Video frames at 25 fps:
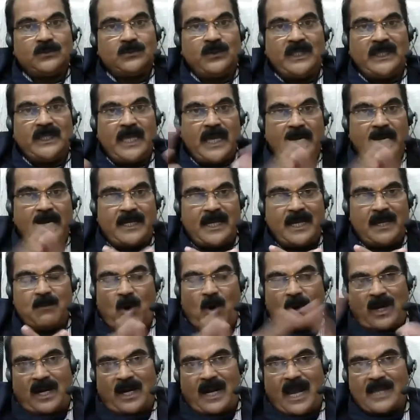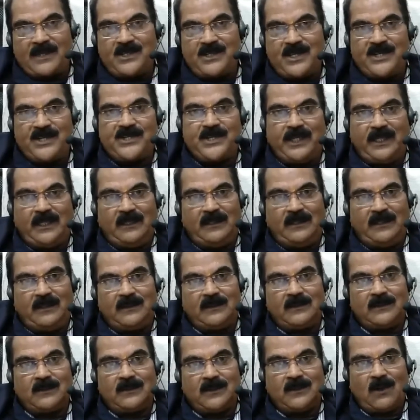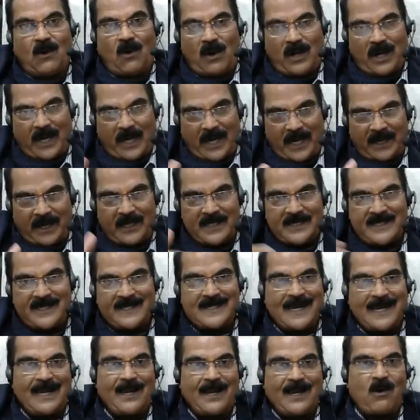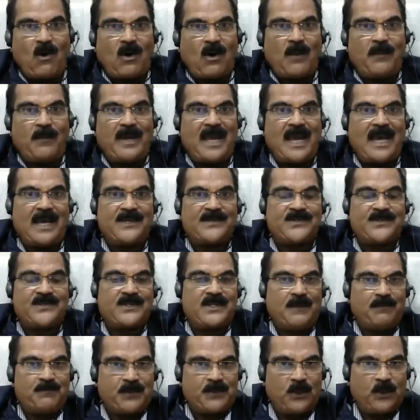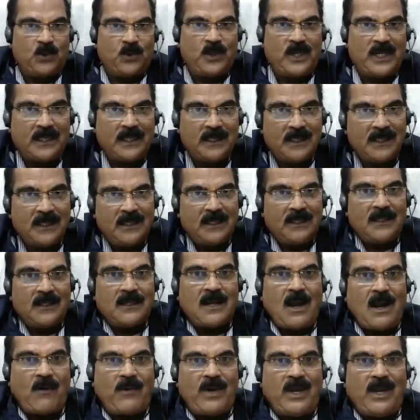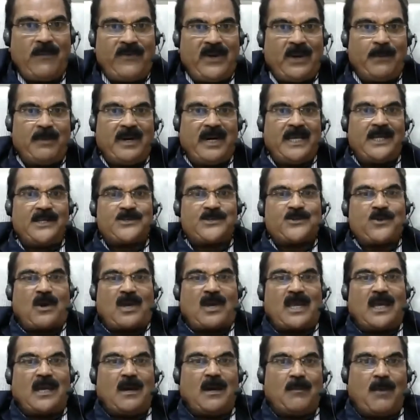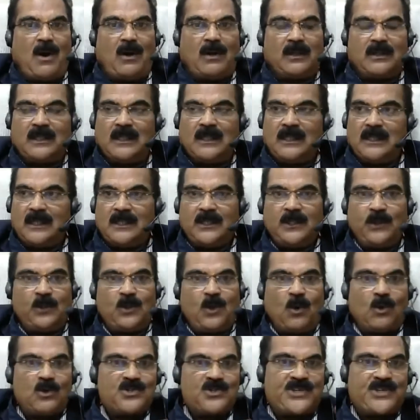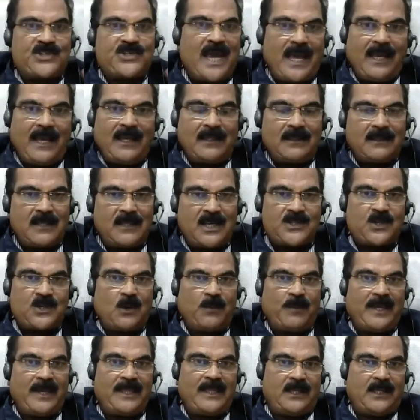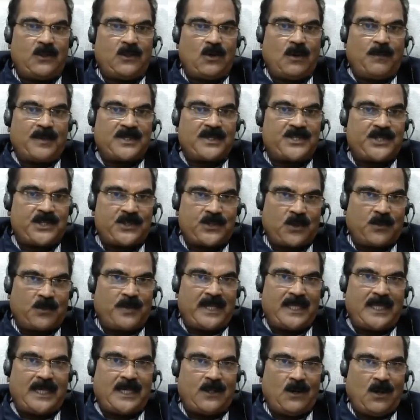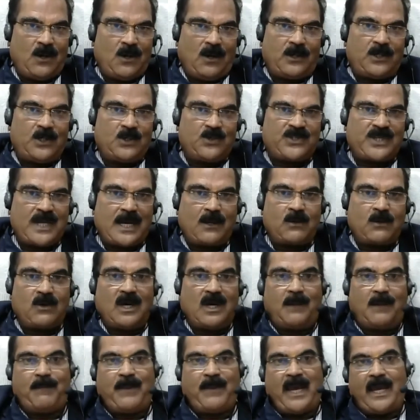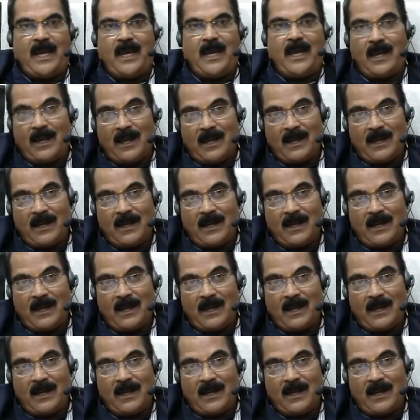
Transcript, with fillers: with the demonetization, already digital economy has improved. Now everybody is talking about, you don't say 10 rupees de do, 25 rupees de do, you say Google Pay.